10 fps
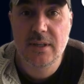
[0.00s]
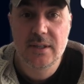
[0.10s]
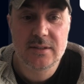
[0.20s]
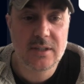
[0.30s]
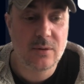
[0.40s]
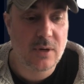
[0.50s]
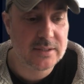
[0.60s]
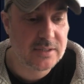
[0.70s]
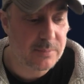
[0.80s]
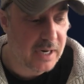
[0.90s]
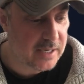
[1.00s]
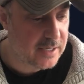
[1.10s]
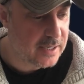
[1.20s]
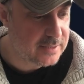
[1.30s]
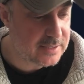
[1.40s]
to go on to make
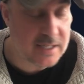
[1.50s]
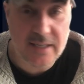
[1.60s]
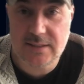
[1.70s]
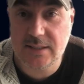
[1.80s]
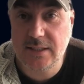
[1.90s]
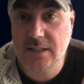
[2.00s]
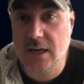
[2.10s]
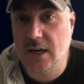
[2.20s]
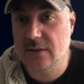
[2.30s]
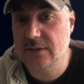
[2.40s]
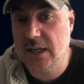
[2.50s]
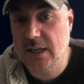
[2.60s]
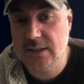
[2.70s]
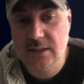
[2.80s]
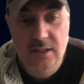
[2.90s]
a CNC
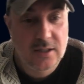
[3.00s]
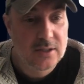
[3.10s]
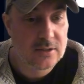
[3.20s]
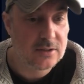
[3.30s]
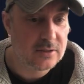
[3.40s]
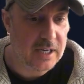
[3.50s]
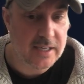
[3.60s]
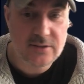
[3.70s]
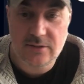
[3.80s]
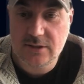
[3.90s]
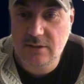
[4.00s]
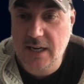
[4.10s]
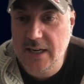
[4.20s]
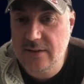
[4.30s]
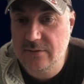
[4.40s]
carving or laser
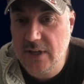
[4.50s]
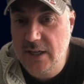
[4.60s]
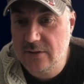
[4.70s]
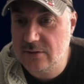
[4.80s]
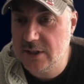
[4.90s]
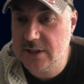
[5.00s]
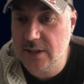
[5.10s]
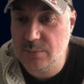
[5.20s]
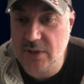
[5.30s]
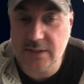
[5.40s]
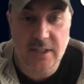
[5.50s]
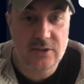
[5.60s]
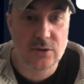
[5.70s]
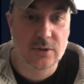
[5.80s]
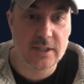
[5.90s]
engraving, 3D print,
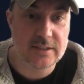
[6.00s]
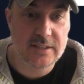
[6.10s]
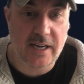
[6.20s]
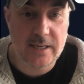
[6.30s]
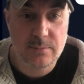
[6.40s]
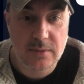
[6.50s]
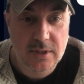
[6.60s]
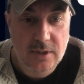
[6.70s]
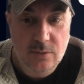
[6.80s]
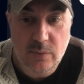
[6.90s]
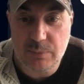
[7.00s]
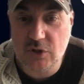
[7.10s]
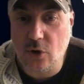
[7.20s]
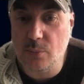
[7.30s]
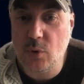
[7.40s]
it's all on the same
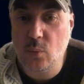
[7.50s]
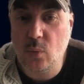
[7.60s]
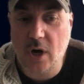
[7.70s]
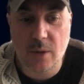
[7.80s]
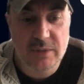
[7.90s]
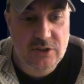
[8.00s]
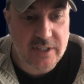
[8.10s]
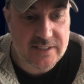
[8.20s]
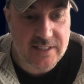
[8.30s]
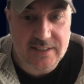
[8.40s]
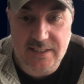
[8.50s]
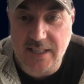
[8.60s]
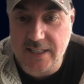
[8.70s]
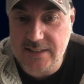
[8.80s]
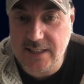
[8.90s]
website. But what I'm interested in
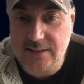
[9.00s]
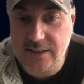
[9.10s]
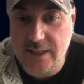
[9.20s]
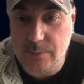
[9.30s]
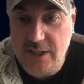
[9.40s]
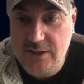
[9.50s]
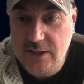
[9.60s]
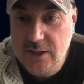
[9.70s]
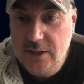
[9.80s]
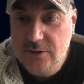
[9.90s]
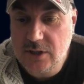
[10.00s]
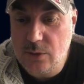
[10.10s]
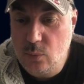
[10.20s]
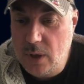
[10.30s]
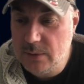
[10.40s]
today is the actual image. So
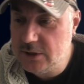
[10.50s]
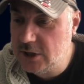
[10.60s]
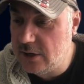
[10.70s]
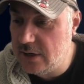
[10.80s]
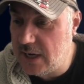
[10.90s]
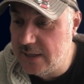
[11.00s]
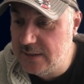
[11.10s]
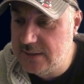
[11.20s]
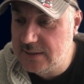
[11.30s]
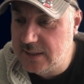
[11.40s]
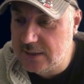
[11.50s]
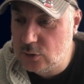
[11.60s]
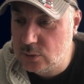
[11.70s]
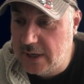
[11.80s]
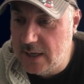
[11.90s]
what I'm going to show you now, this is an
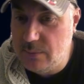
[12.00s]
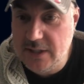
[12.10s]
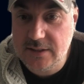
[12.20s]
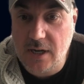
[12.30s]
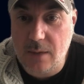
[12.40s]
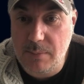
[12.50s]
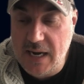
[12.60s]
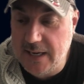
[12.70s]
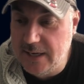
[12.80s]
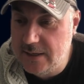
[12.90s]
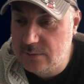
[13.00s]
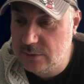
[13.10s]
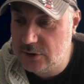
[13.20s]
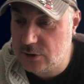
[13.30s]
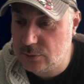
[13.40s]
actual image that I made
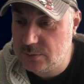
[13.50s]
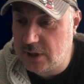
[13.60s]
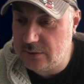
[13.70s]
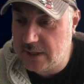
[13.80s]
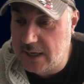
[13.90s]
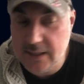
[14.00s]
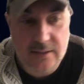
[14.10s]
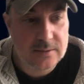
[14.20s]
with Sculpt OK.